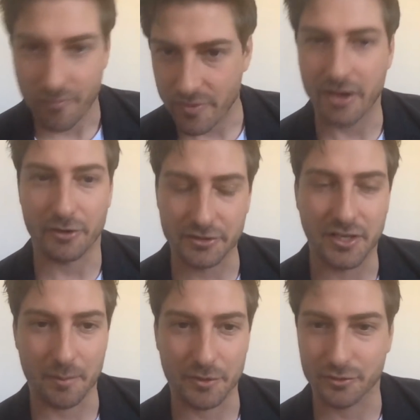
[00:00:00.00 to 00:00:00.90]
there is
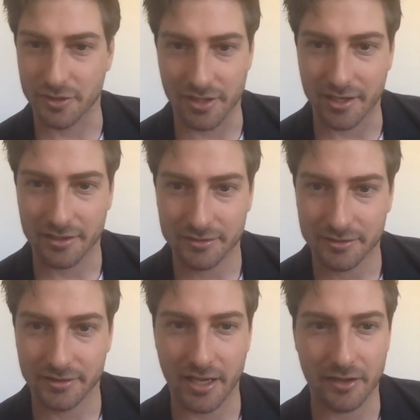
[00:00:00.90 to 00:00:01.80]
chemistry there.
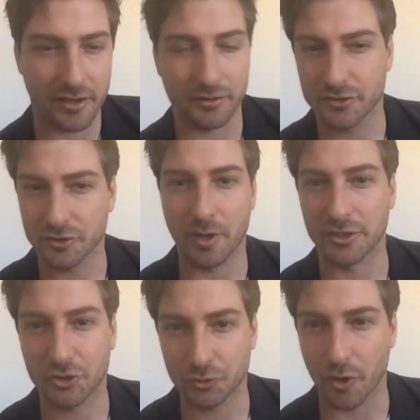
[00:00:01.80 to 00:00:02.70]
There is some
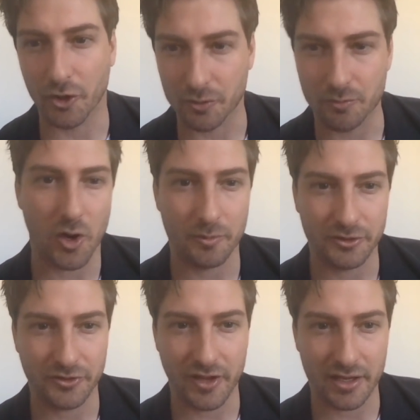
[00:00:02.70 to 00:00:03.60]
unspoken
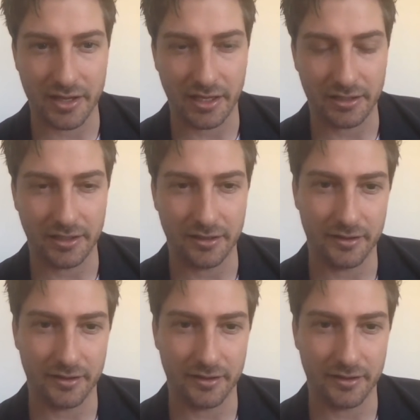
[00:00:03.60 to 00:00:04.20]
moments there that